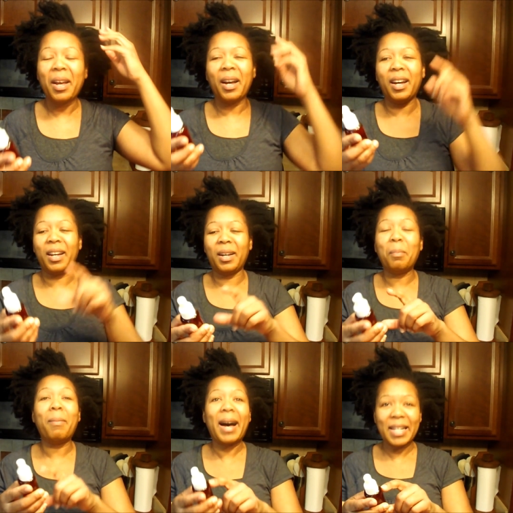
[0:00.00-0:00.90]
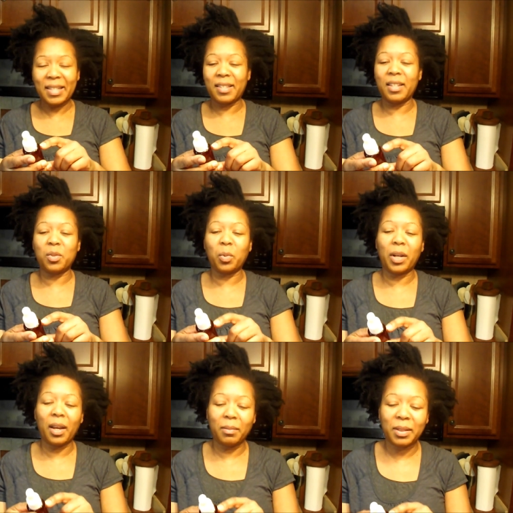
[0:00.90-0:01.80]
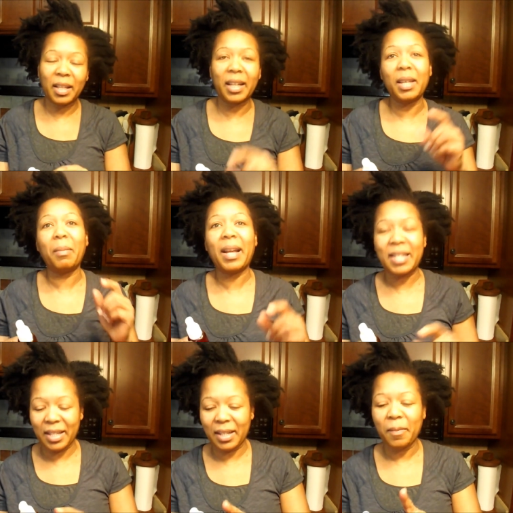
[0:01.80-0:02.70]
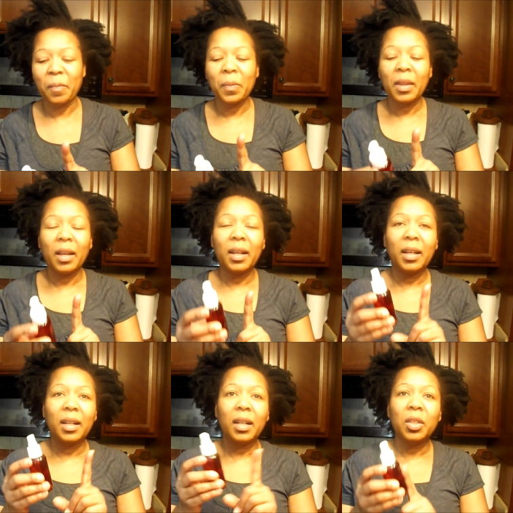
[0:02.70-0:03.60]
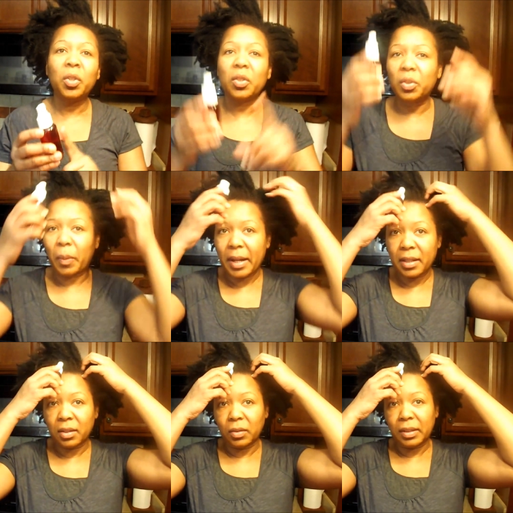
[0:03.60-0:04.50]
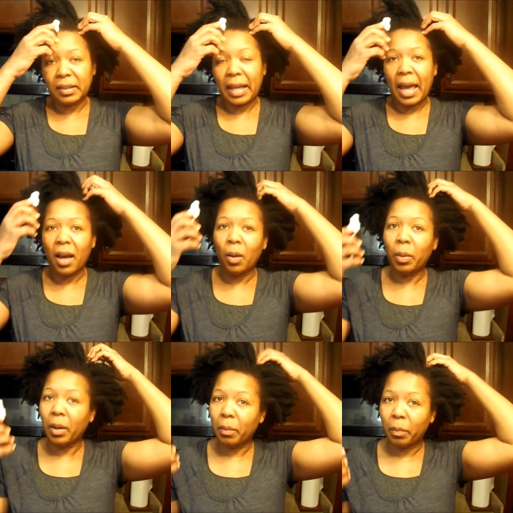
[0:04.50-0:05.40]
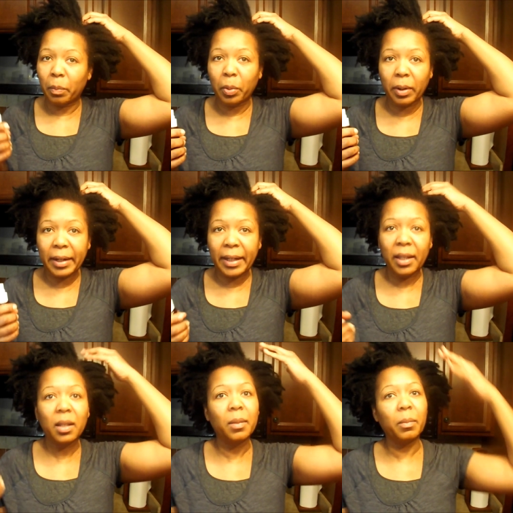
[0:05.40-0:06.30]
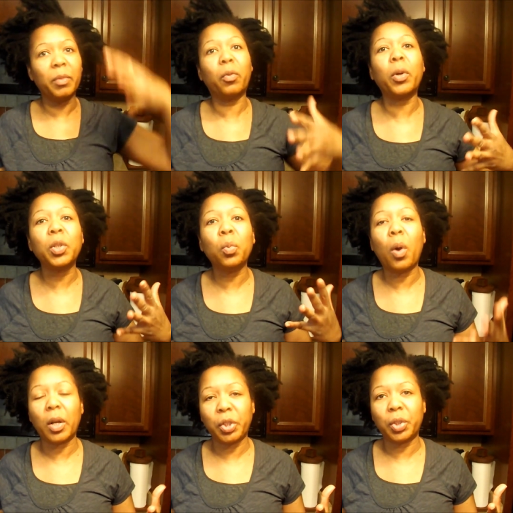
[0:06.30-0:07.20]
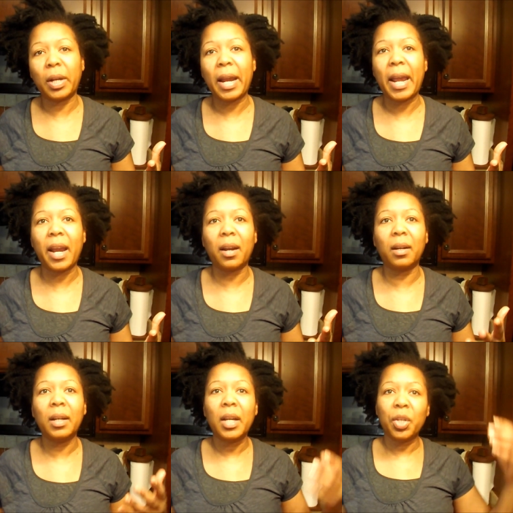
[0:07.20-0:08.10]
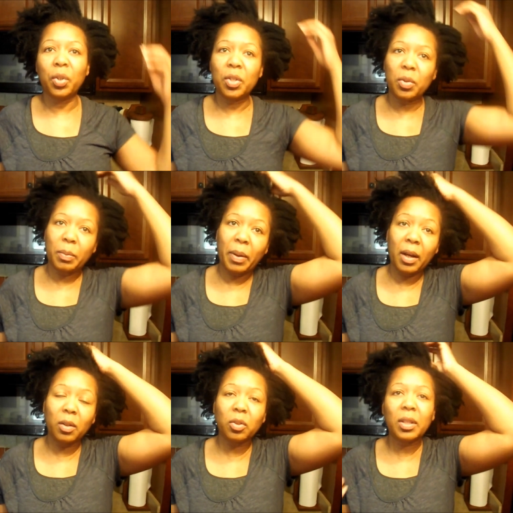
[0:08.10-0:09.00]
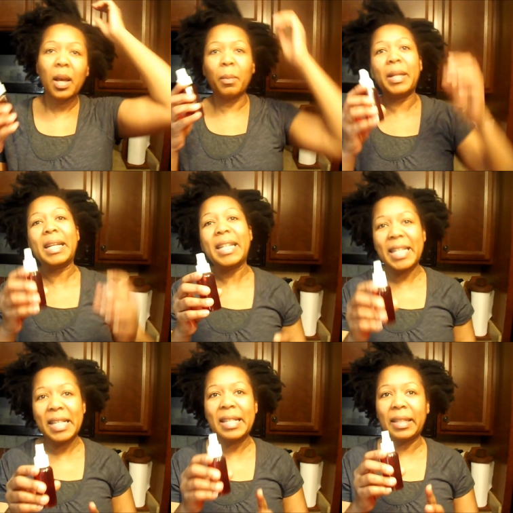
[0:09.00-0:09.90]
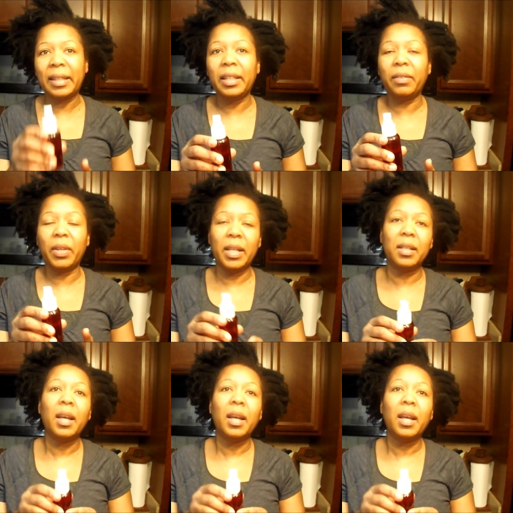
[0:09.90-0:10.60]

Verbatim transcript: Uh, mites is what I'm saying, M-I-T. You can spray this on the scalp pre, before you wash your hair. You can do it post, but it is a leave-in.